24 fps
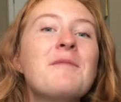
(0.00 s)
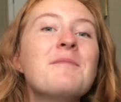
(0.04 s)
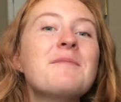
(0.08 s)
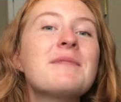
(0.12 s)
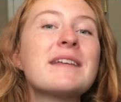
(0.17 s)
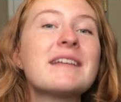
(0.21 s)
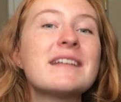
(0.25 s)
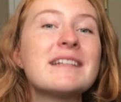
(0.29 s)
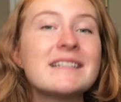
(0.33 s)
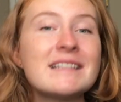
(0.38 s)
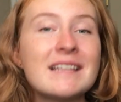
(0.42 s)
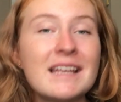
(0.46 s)

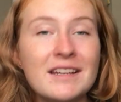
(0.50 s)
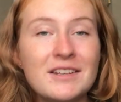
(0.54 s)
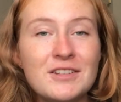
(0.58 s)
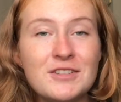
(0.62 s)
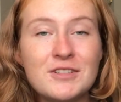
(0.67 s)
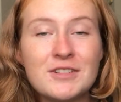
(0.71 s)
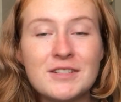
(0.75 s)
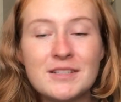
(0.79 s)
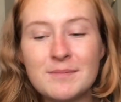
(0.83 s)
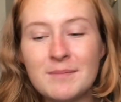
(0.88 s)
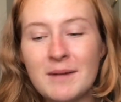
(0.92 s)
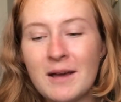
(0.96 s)
because they
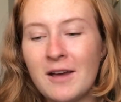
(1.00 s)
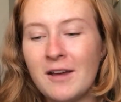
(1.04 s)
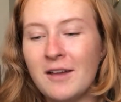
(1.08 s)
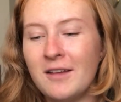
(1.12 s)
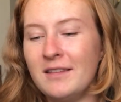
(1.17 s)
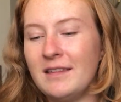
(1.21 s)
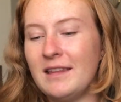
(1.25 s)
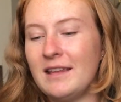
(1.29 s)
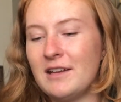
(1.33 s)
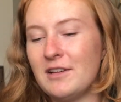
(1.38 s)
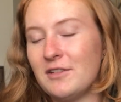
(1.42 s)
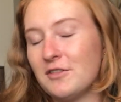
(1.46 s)
do smell
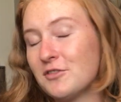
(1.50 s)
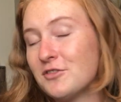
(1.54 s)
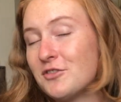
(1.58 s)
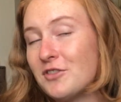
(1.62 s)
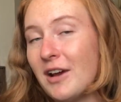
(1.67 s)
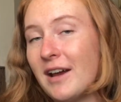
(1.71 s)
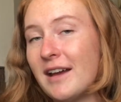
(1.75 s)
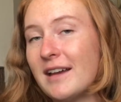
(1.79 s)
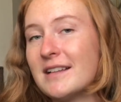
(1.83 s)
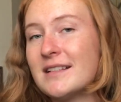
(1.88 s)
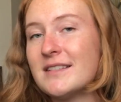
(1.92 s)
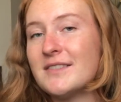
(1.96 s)
and they don't
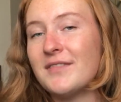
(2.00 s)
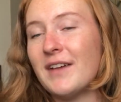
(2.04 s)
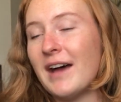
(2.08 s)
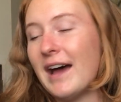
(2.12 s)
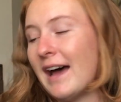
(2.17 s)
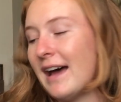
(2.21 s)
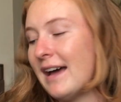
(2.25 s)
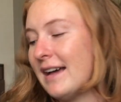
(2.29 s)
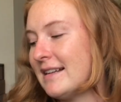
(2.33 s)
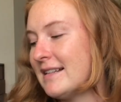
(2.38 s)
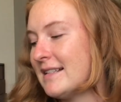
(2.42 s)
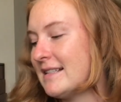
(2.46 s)
dry as
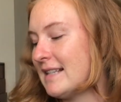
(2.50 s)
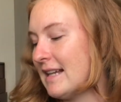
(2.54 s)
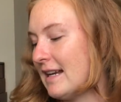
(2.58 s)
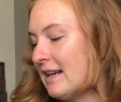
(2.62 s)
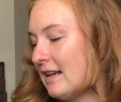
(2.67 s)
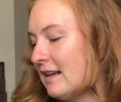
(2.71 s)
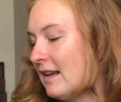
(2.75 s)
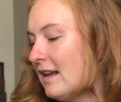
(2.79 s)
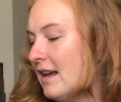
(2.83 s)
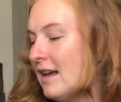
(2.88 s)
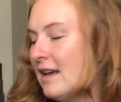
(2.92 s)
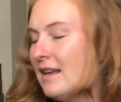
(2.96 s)
fast
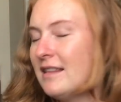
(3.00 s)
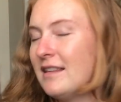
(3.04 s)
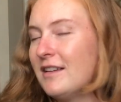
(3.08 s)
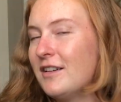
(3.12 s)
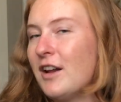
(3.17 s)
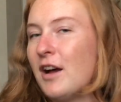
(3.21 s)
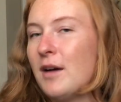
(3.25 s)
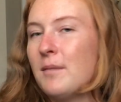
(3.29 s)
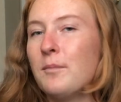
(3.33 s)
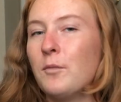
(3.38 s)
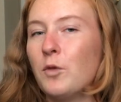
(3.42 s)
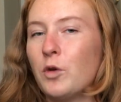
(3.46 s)
and they're
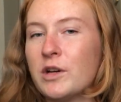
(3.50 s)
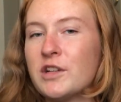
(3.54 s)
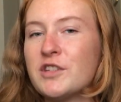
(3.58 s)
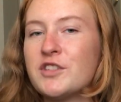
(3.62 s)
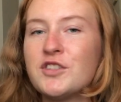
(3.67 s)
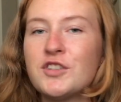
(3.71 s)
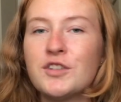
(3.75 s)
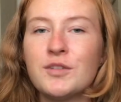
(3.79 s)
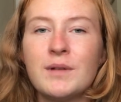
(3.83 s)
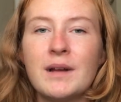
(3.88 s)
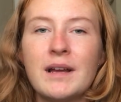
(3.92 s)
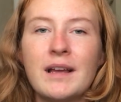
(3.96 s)
not
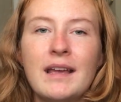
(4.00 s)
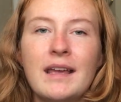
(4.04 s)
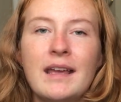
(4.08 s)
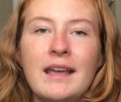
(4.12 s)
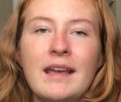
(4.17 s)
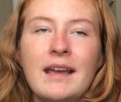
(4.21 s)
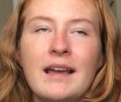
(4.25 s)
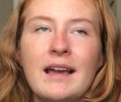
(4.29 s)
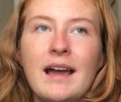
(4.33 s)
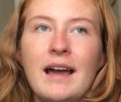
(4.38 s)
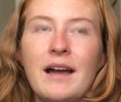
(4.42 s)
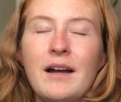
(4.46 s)
moisture
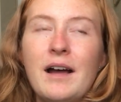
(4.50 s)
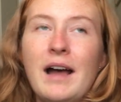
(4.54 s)
wicking.